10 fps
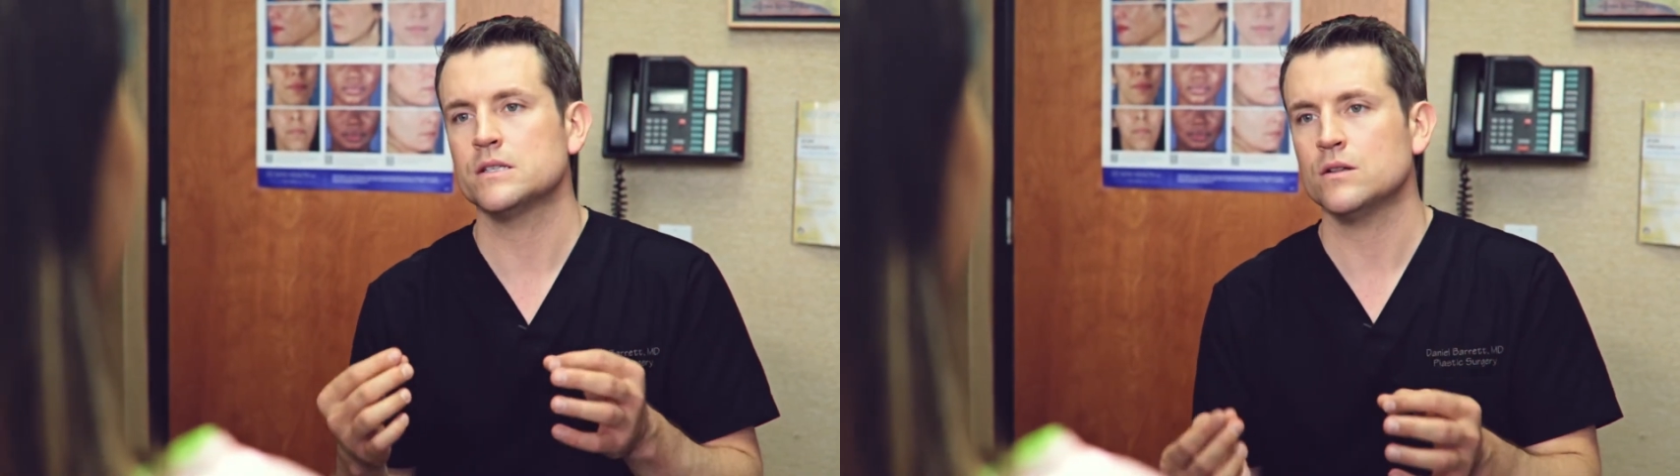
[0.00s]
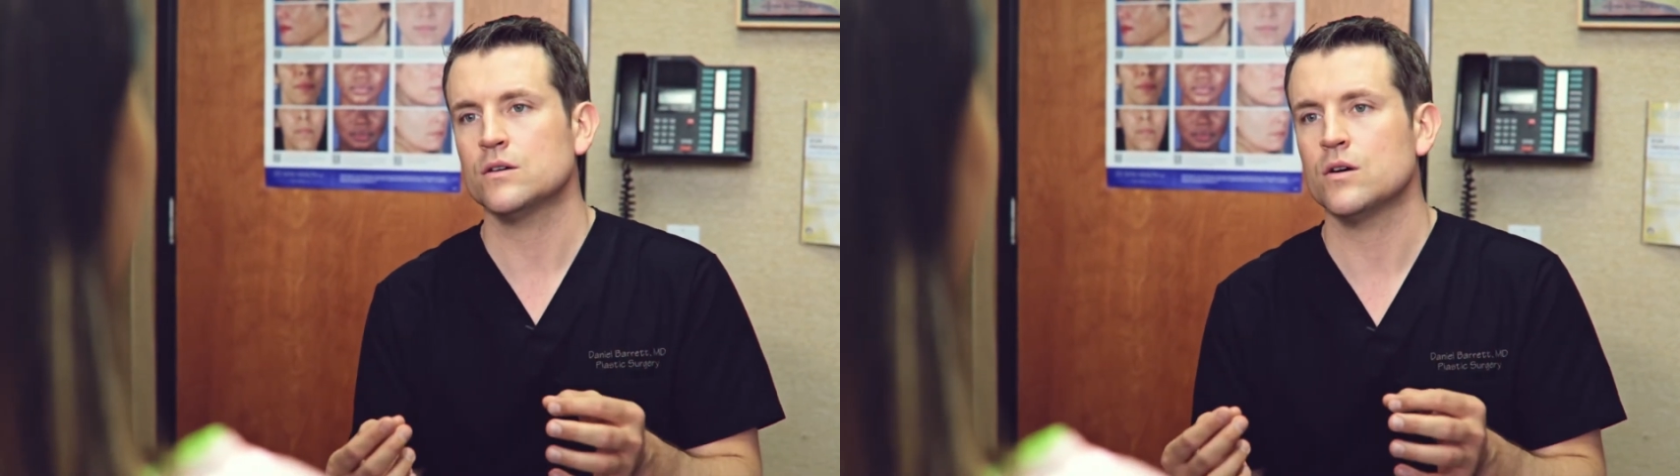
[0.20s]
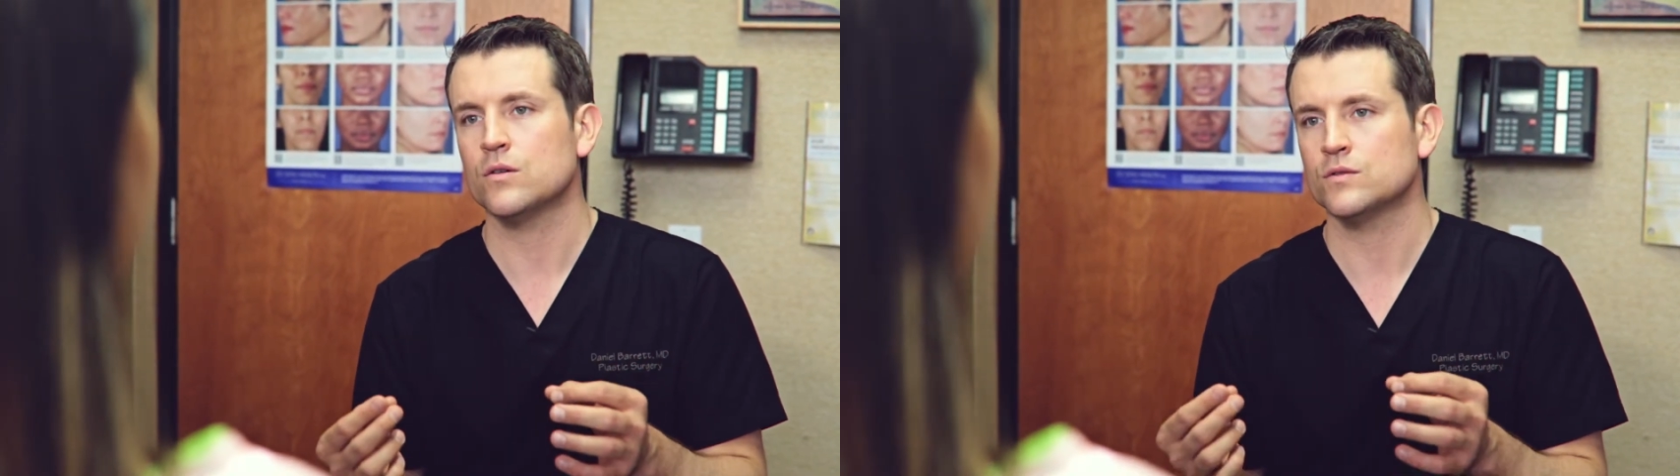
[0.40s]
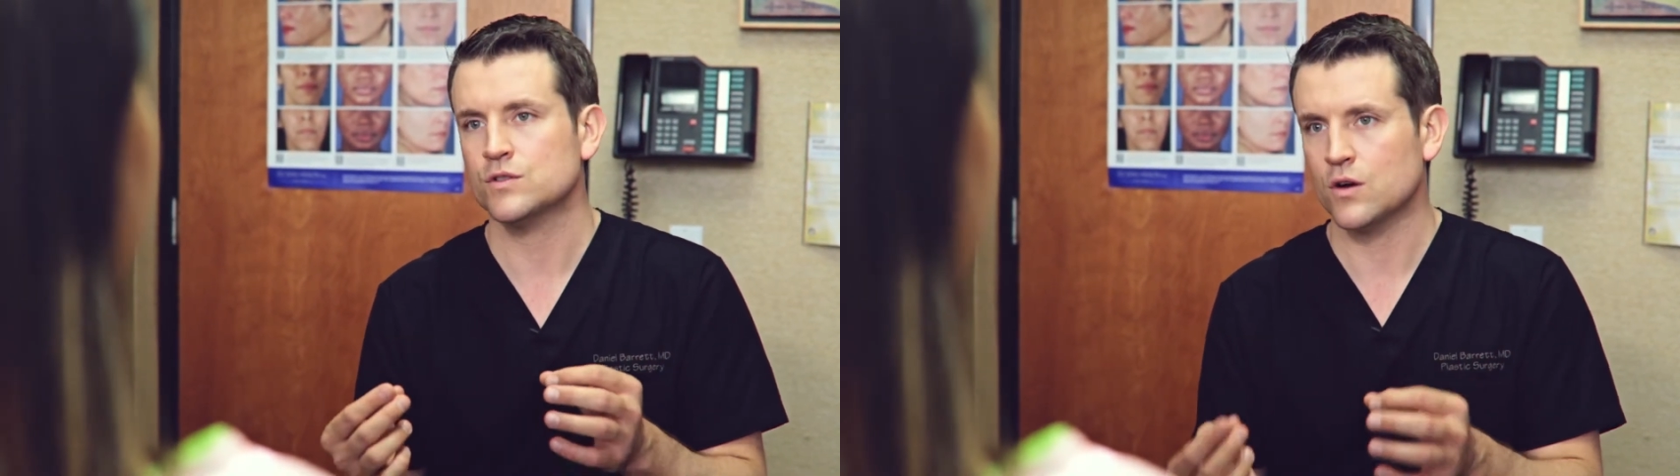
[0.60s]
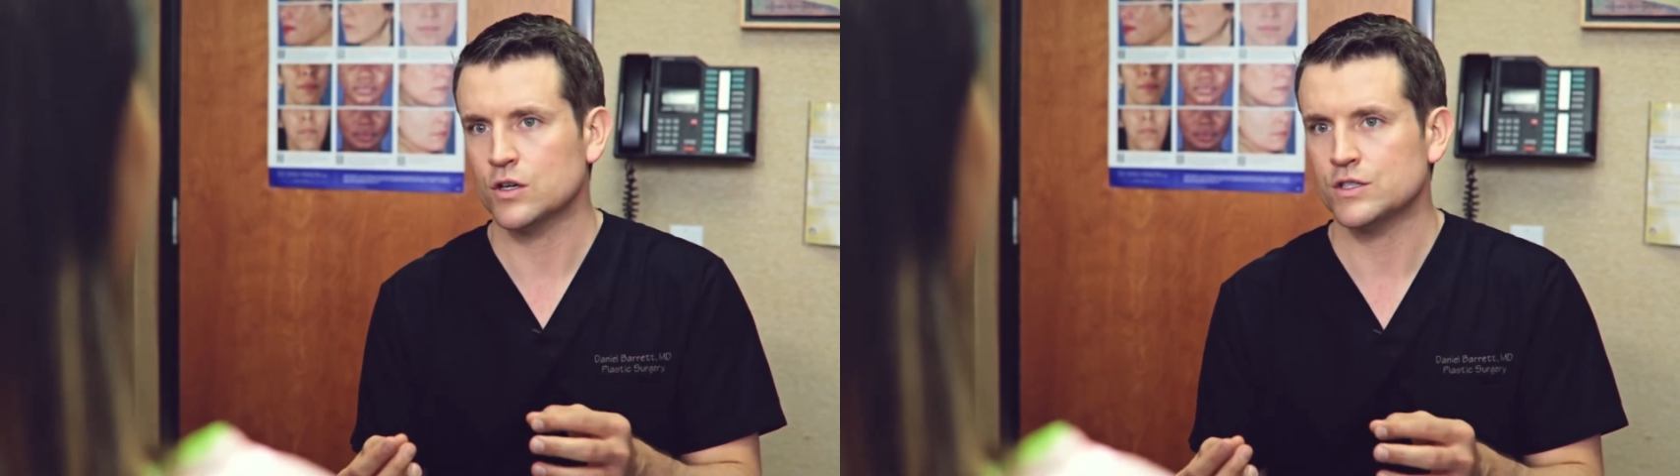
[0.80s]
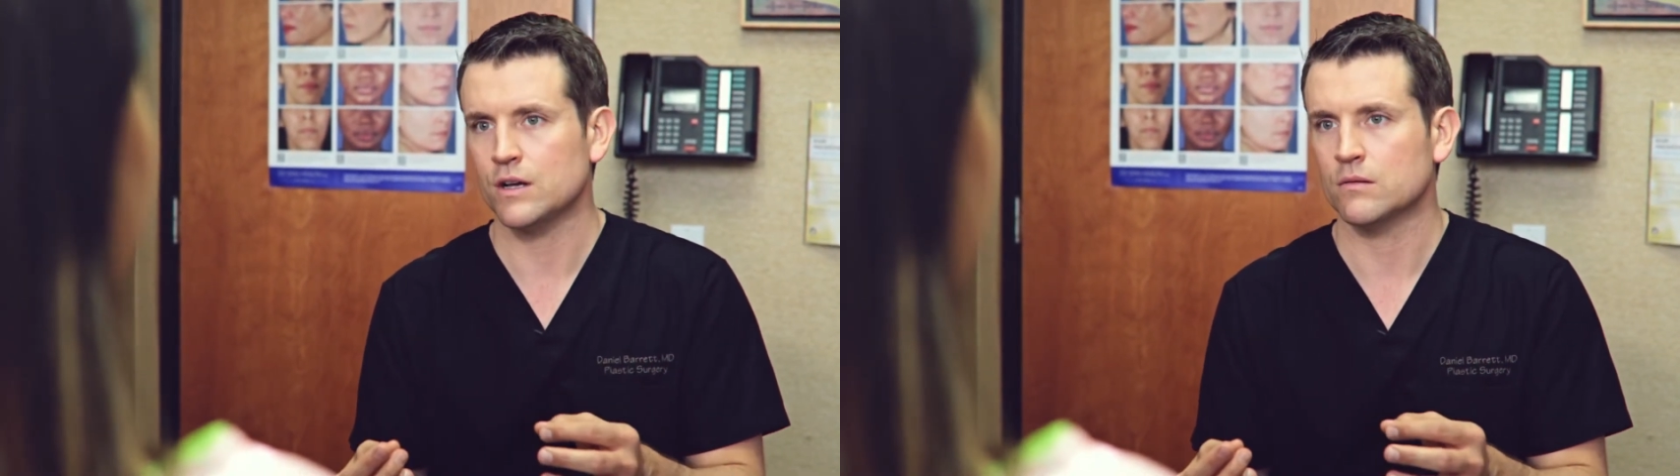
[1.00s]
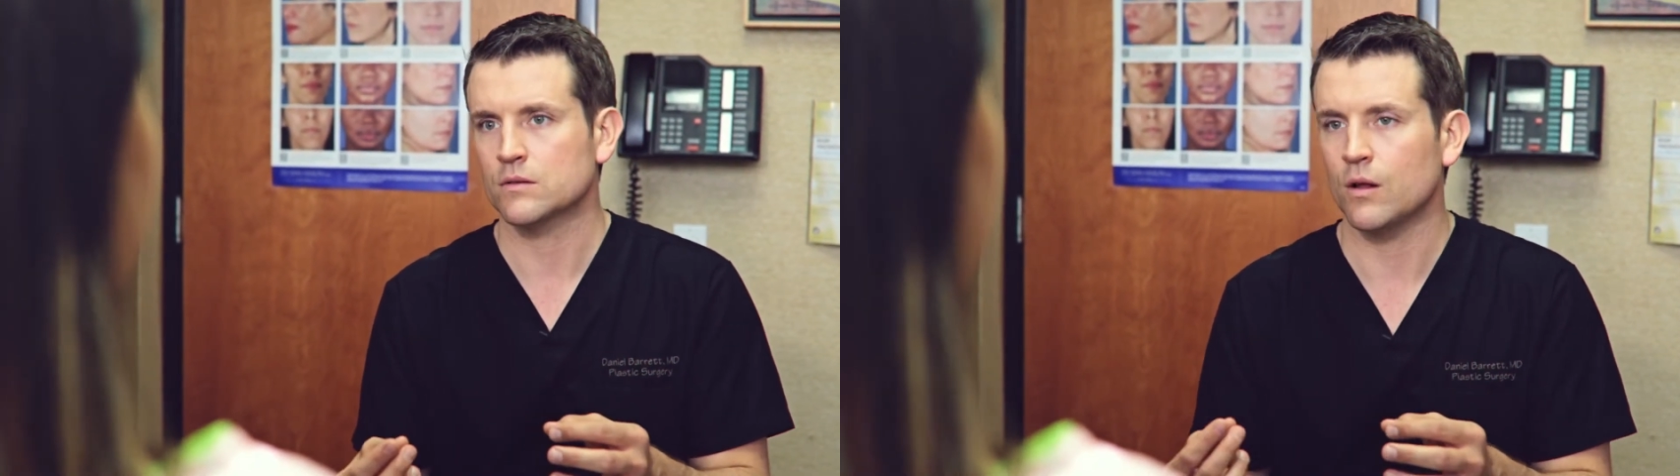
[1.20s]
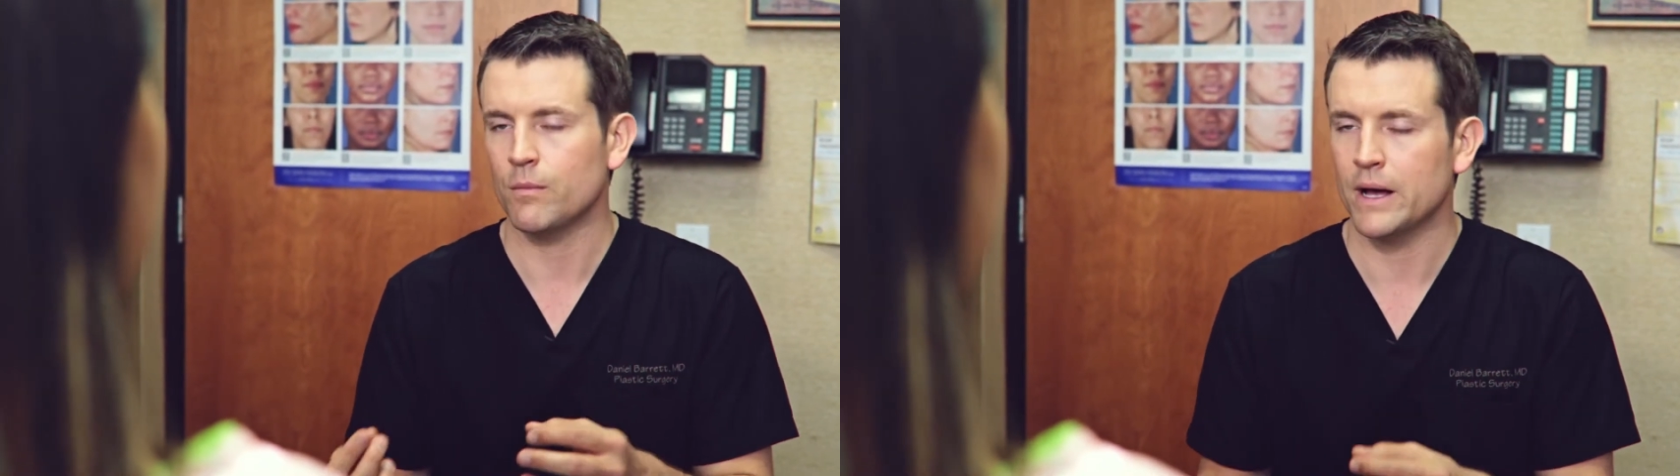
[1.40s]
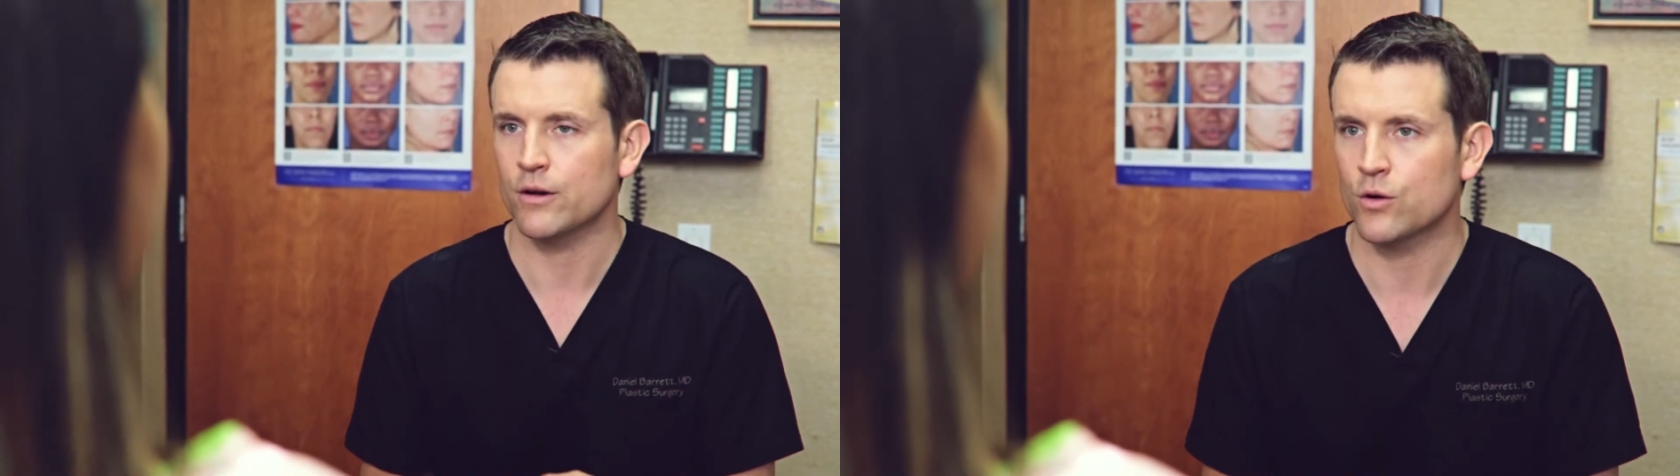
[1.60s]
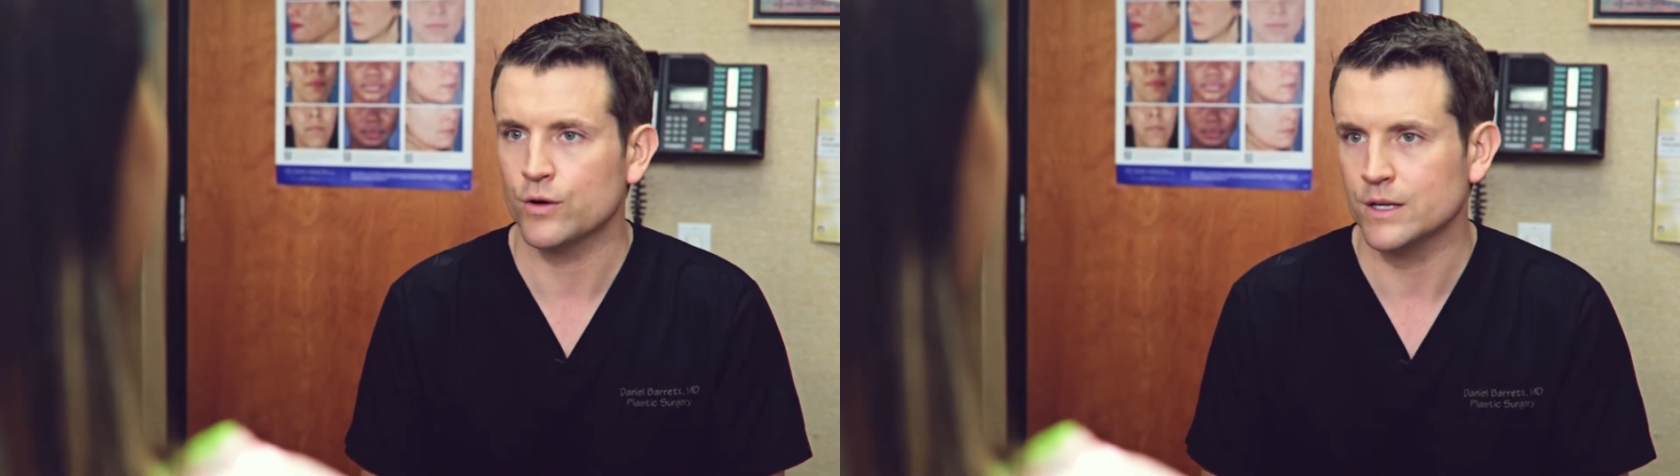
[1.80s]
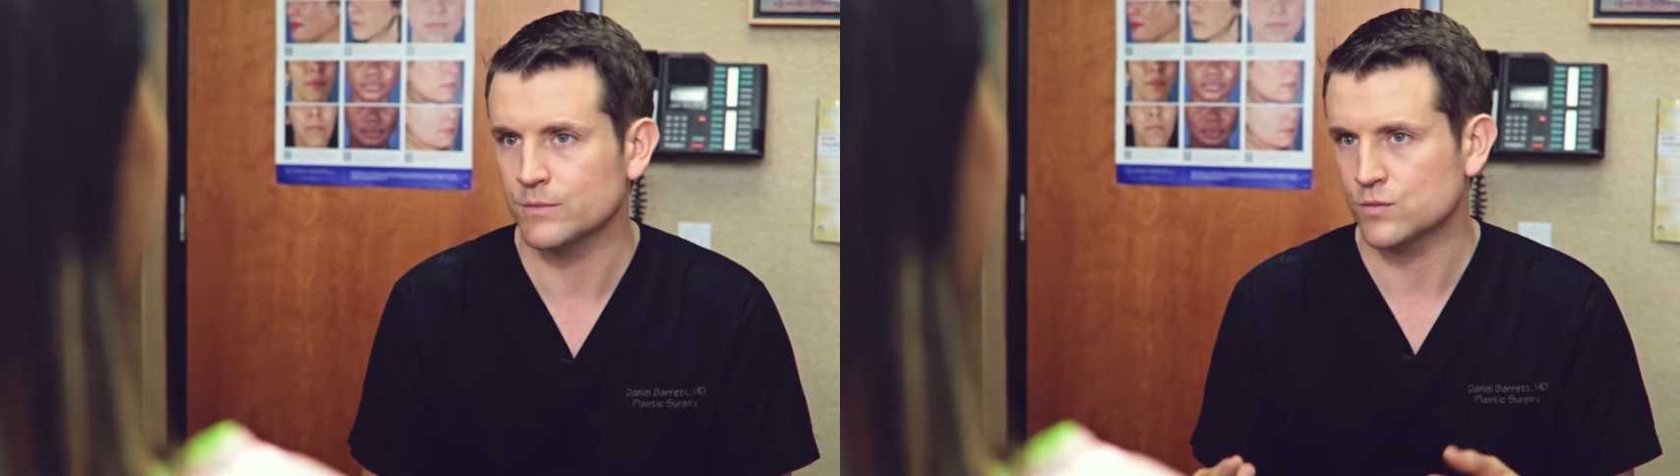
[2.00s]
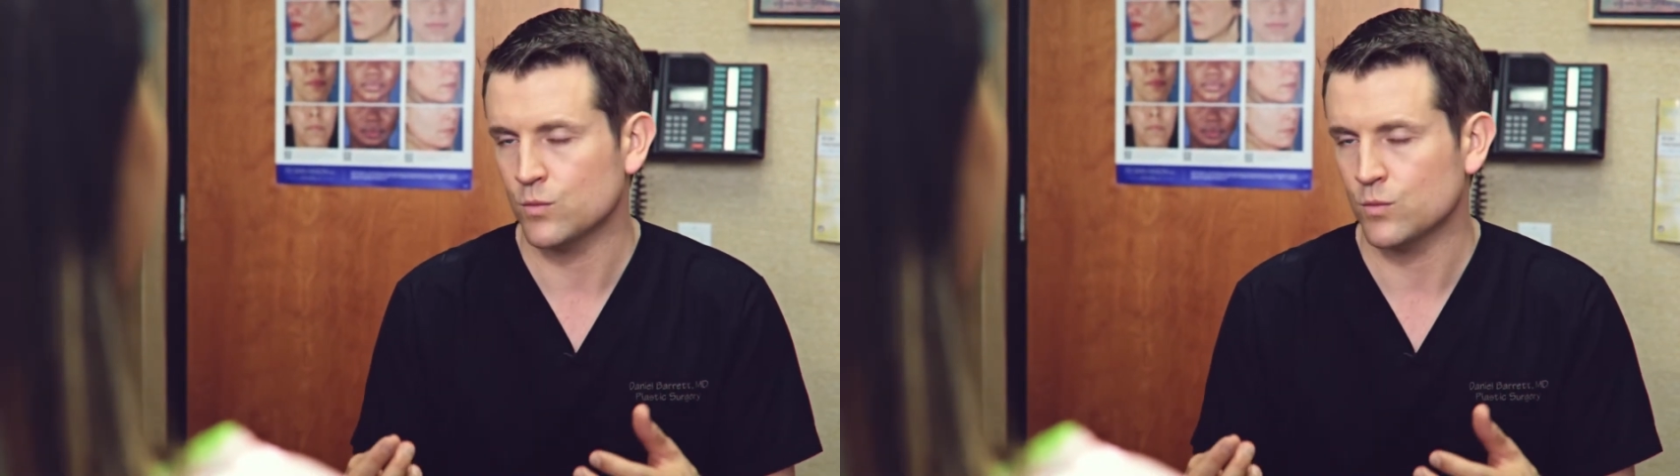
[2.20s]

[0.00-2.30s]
silicone scar gel called Biocornium is